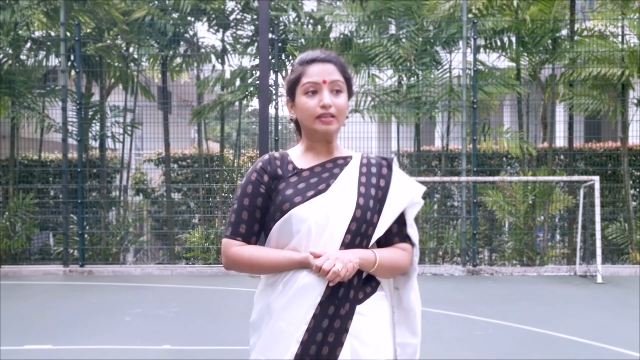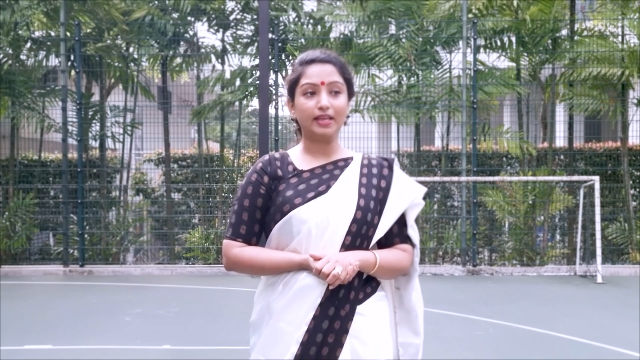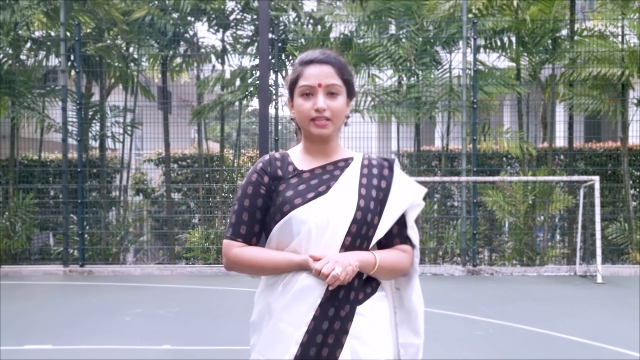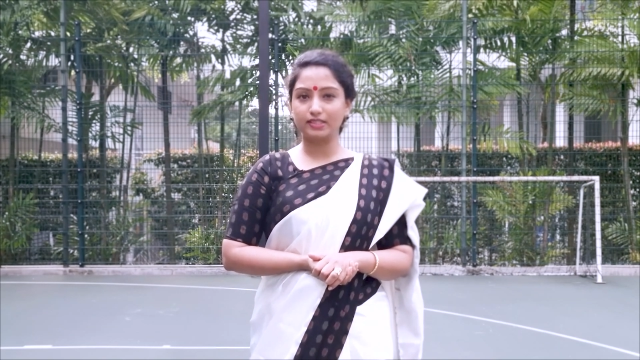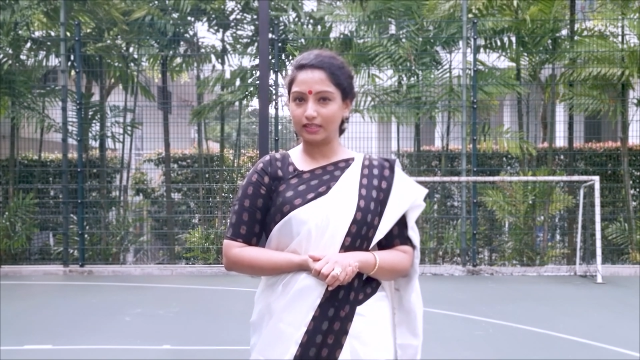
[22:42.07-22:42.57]

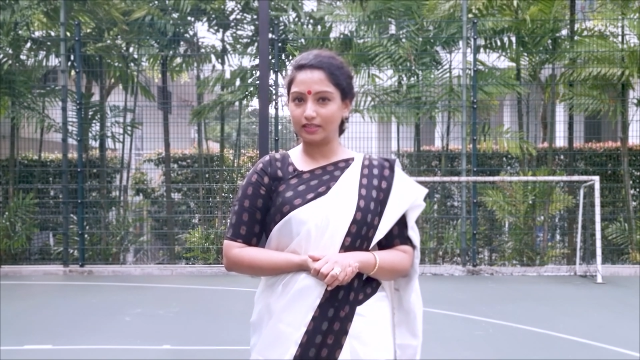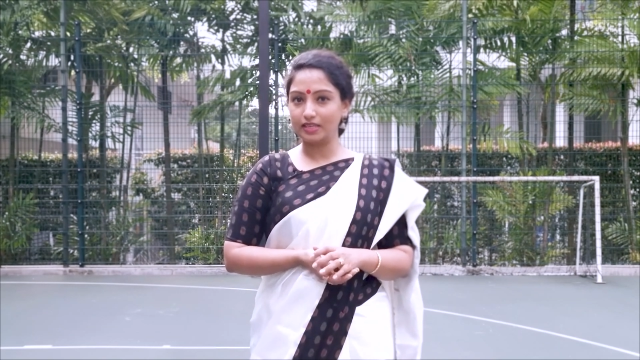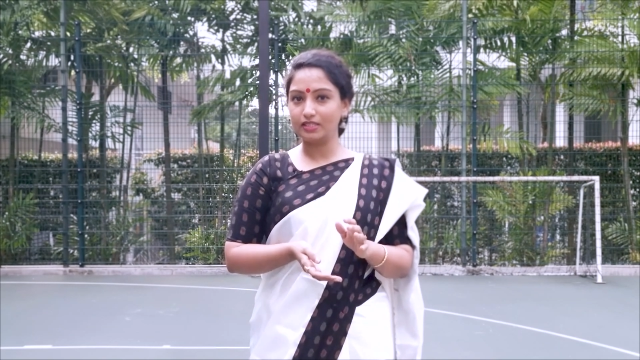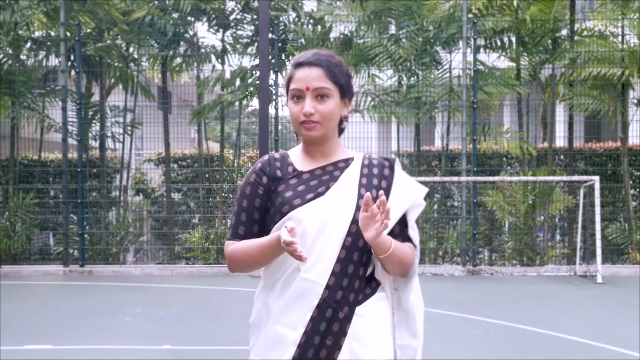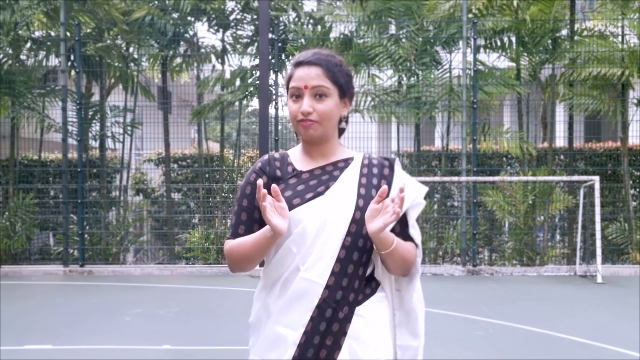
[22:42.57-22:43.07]
takes at
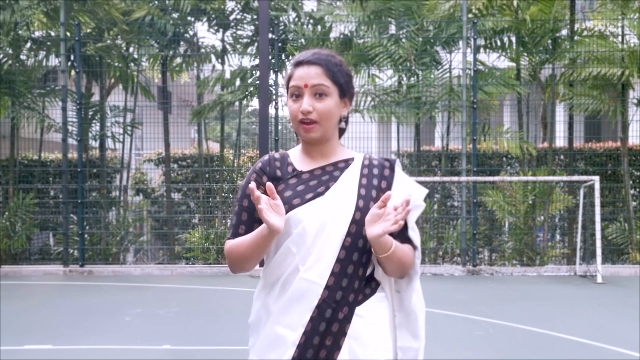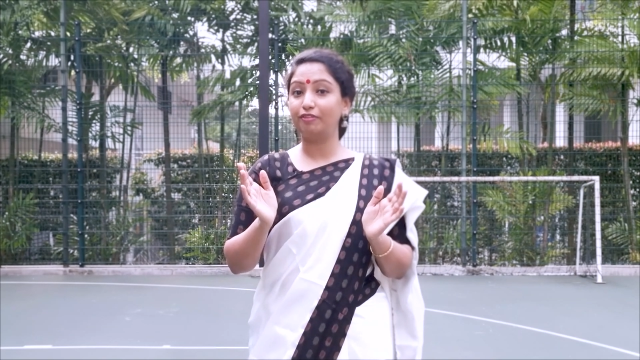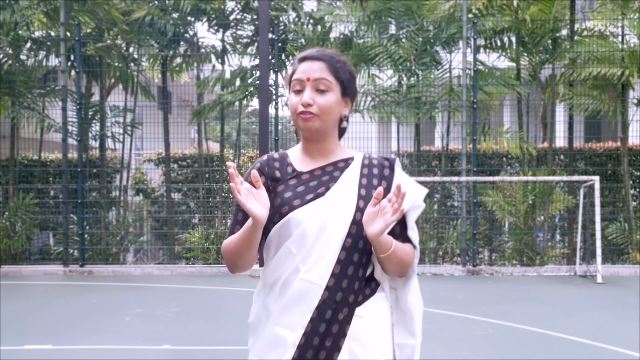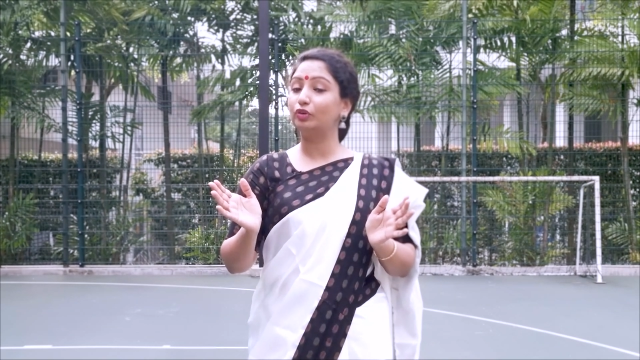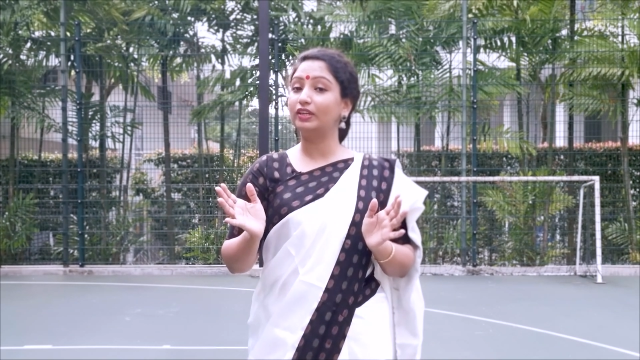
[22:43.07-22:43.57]
least
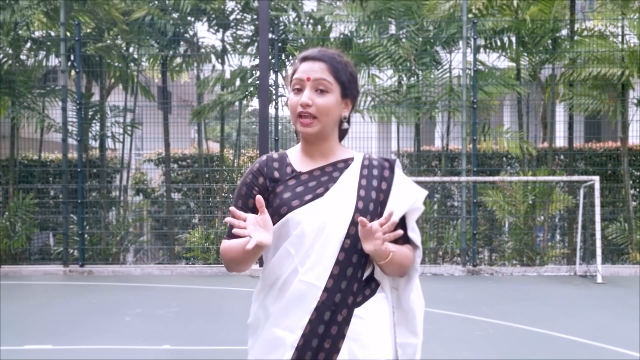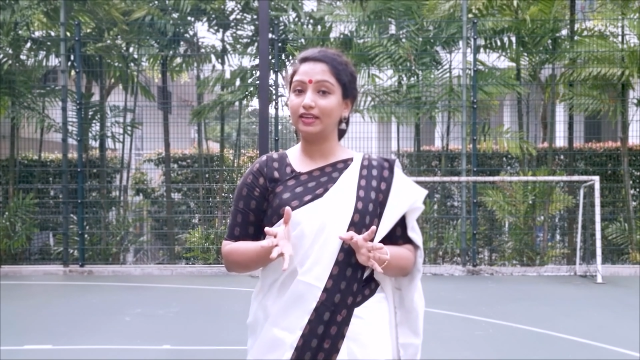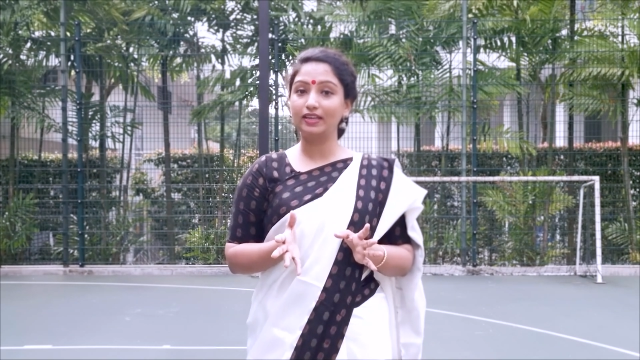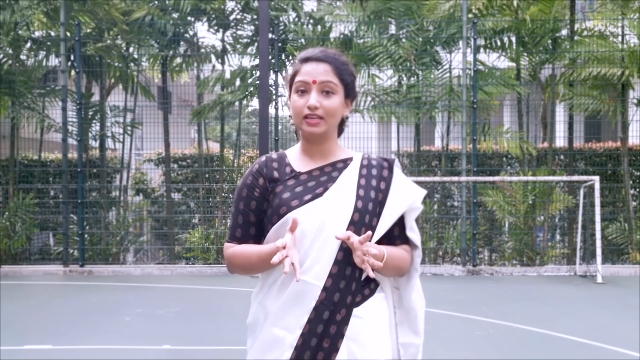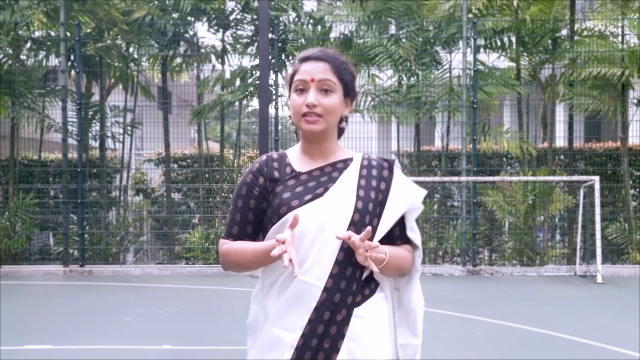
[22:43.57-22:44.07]
5 to
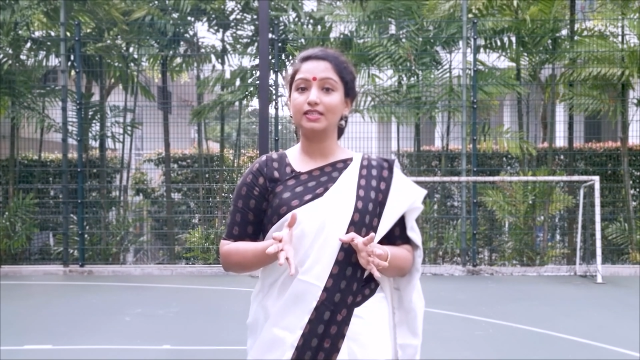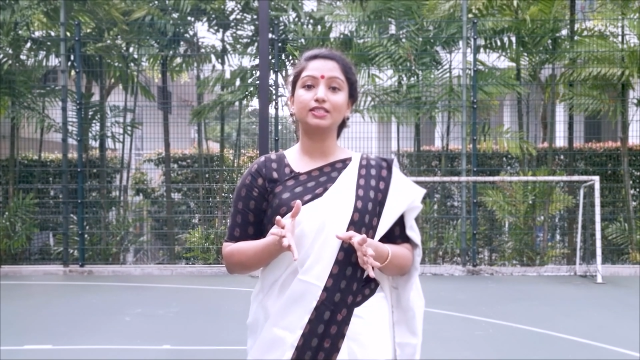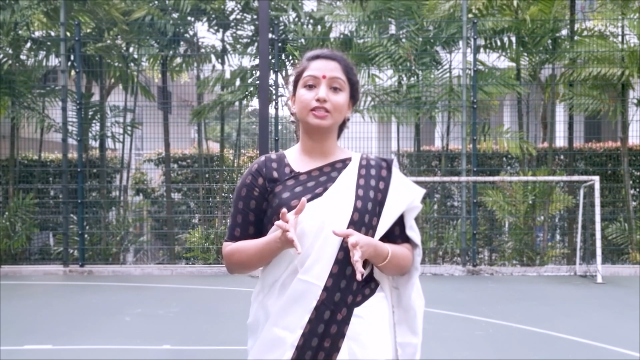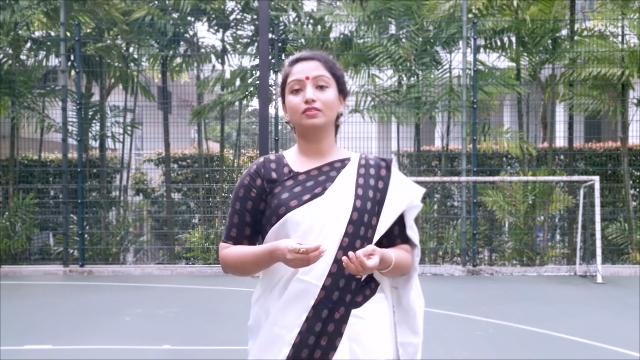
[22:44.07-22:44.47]
10 years